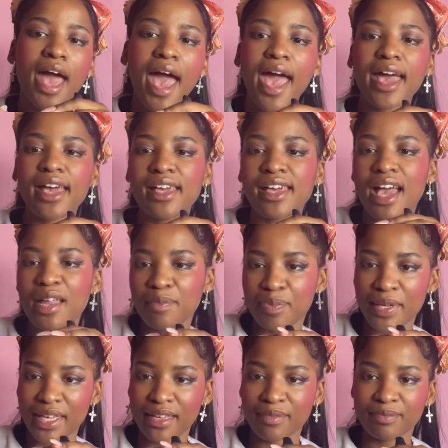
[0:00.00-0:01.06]
A and
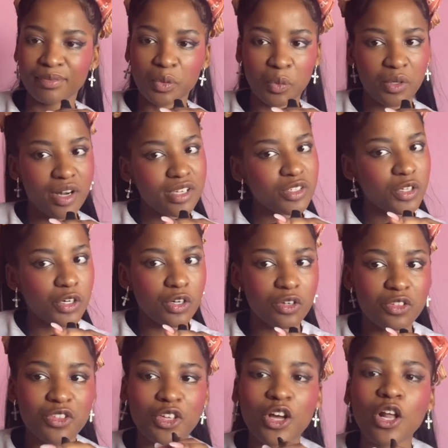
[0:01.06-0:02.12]
B were as
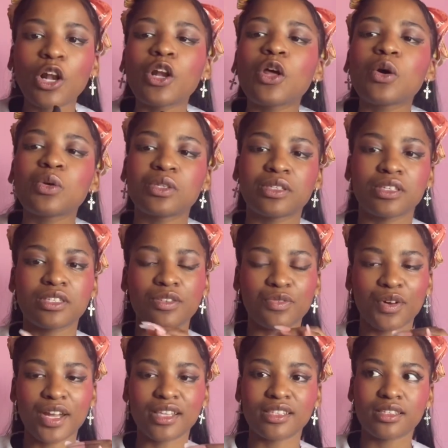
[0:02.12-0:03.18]
girls the closest
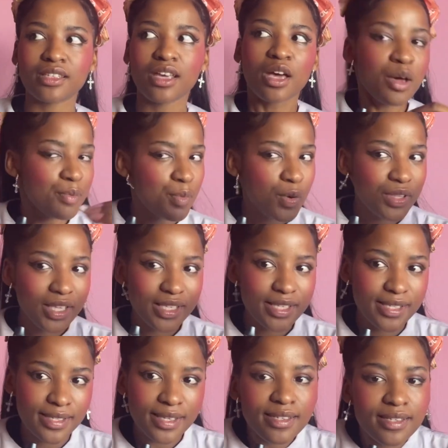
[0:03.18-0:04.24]
friends, more than
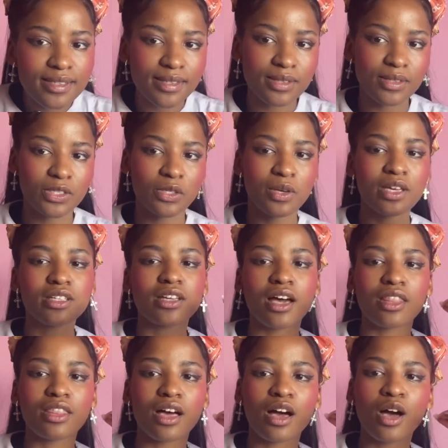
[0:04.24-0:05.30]
sisters to each
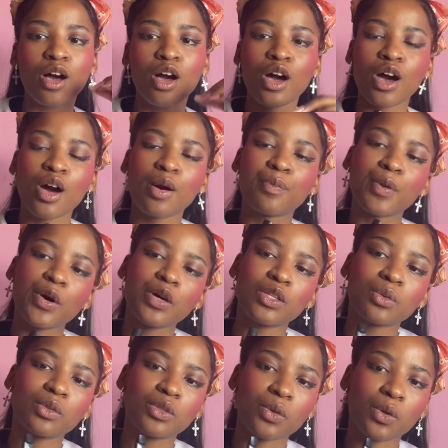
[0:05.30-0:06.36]
other. Both
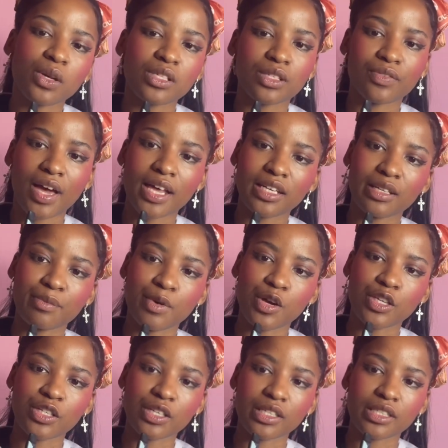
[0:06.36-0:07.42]
were daughters of under
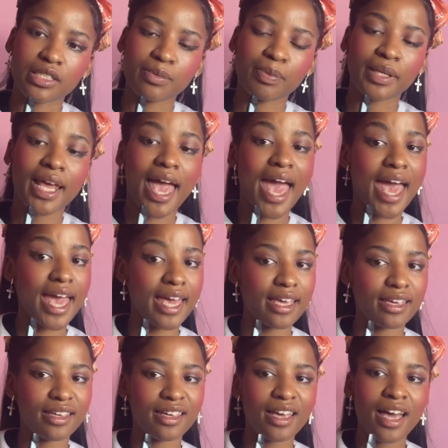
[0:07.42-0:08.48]
merchants, but
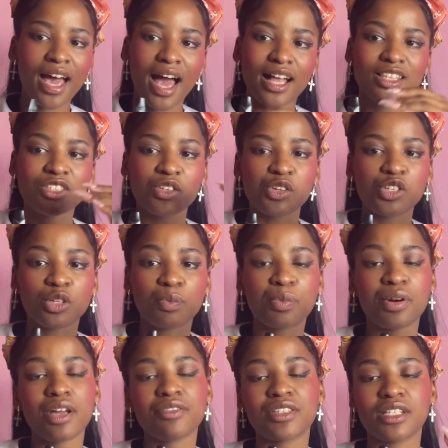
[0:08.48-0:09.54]
A had social
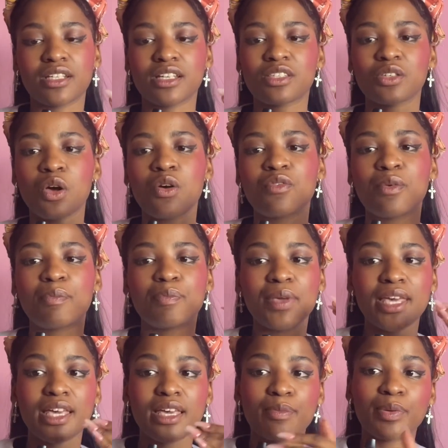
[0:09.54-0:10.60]
precedence over
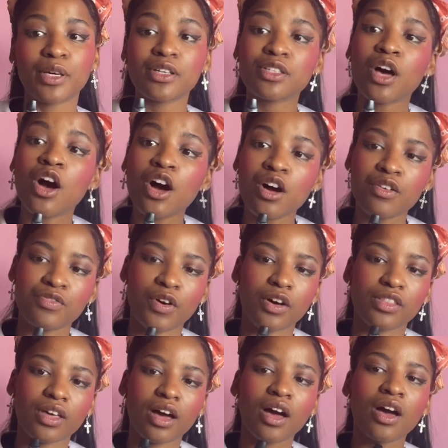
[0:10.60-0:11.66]
B because her
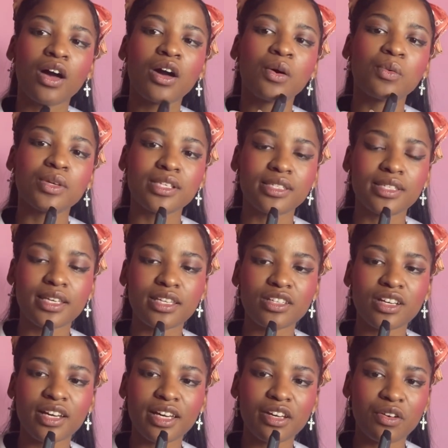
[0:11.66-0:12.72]
father was
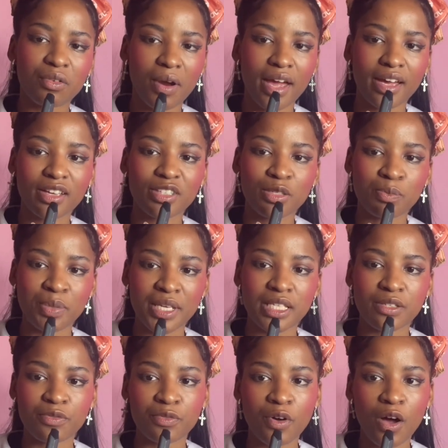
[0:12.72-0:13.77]
senior in rank to
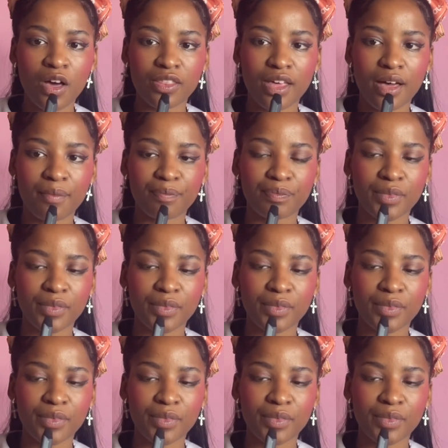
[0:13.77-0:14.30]
B's father.